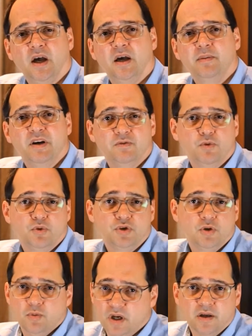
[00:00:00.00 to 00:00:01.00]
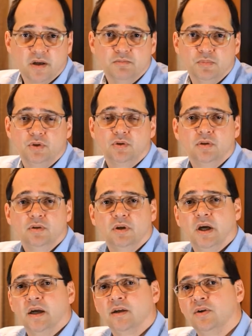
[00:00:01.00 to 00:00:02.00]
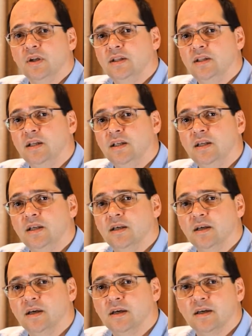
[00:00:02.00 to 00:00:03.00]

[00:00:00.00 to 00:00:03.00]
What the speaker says: but of course you're welcome to connect any